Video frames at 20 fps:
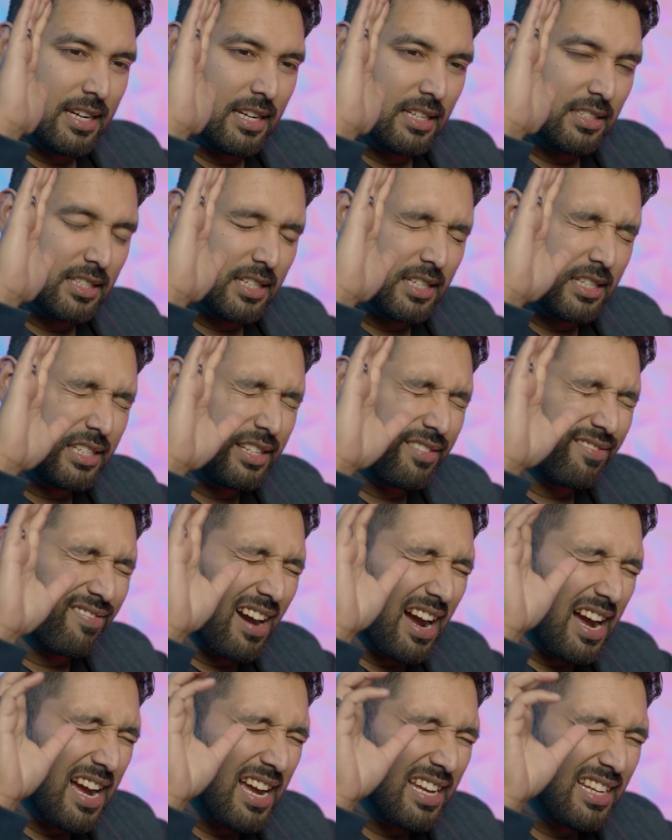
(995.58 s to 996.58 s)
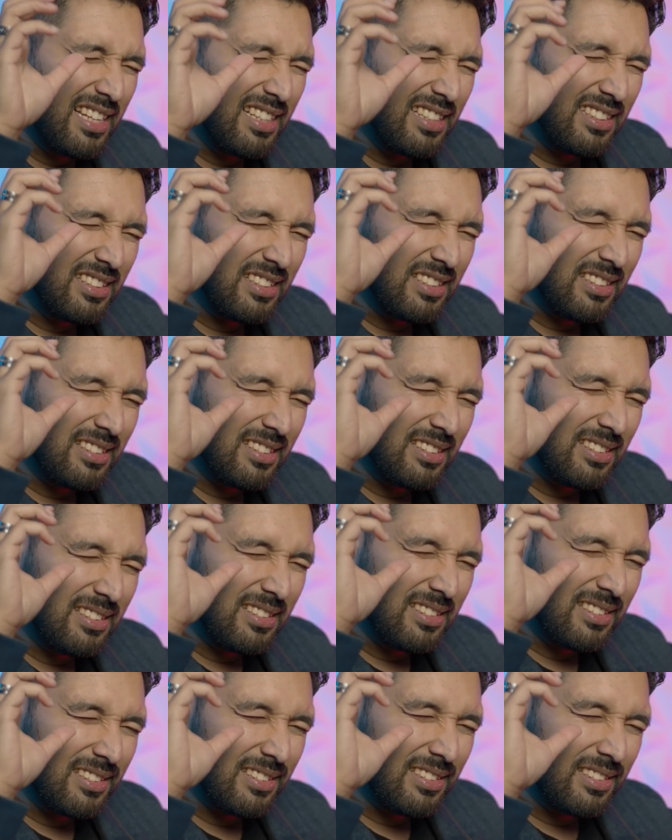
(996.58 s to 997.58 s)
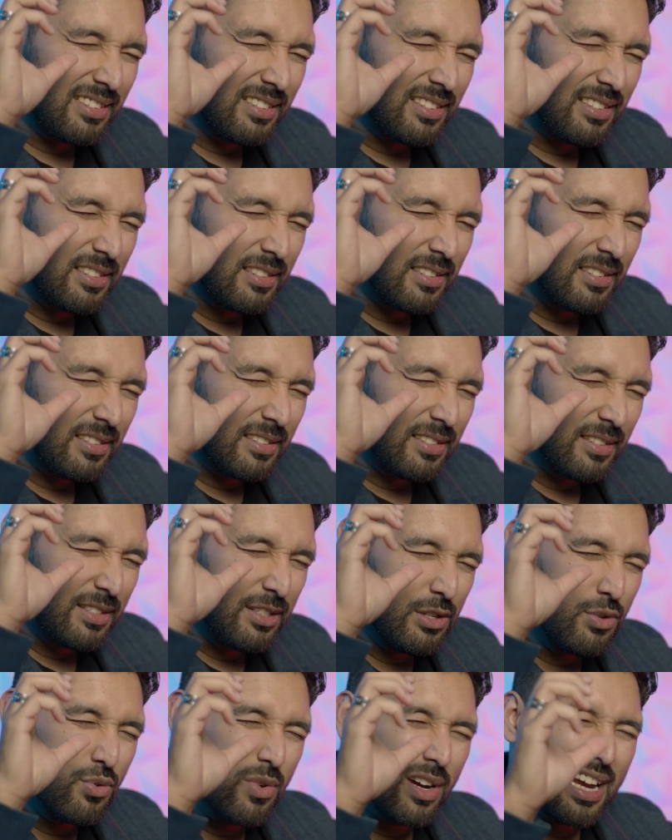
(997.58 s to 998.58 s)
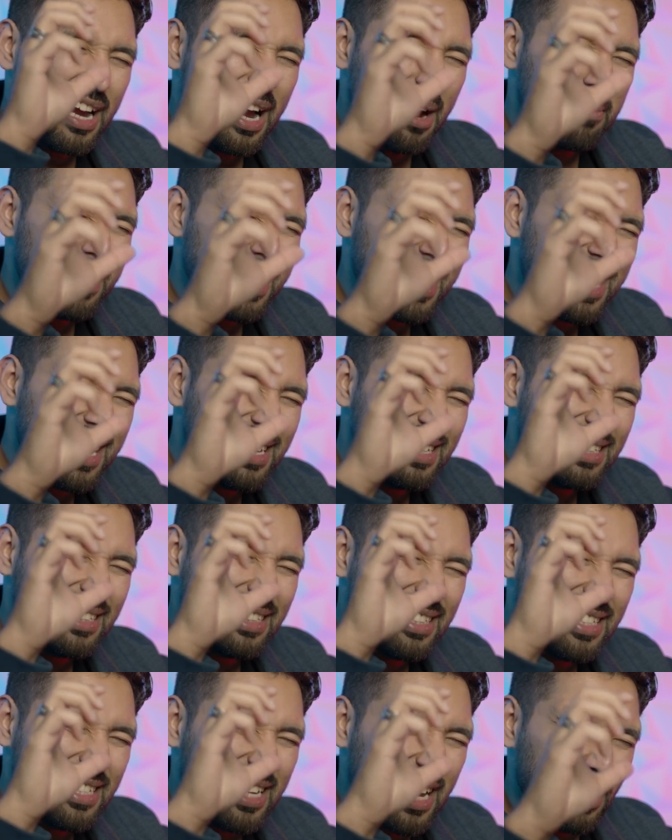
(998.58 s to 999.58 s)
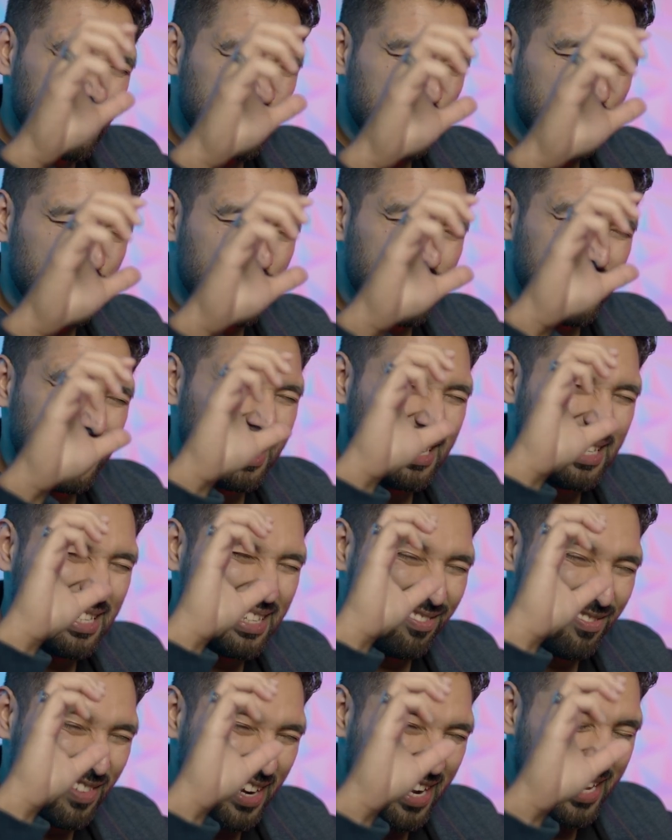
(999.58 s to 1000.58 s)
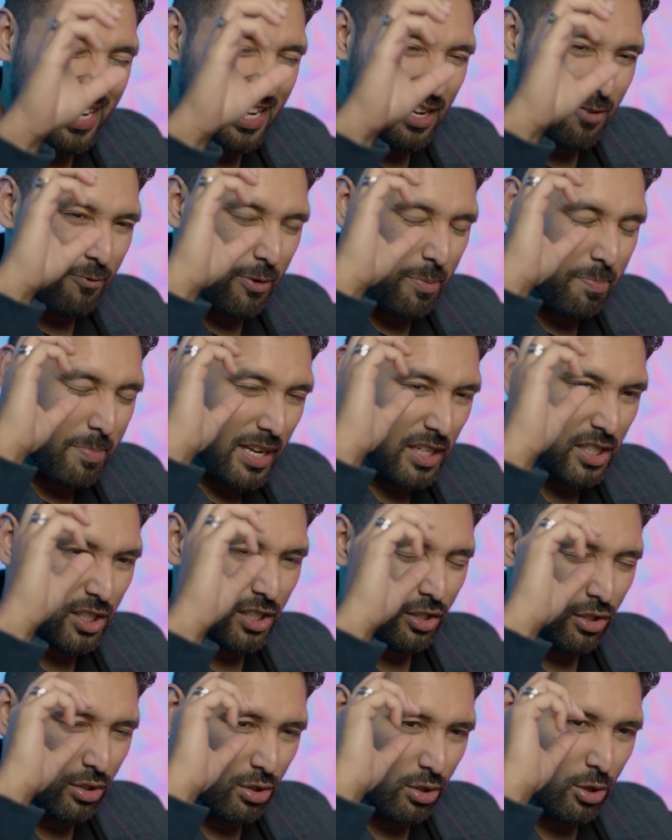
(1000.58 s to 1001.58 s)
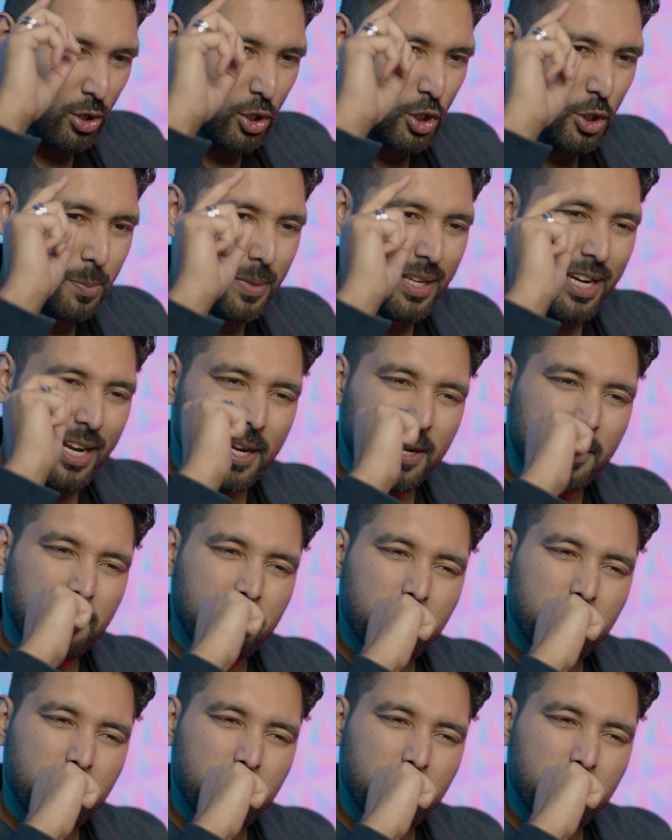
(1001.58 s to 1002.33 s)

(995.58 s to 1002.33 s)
There is a divine, you are coming in touch with a divine information into your spirit.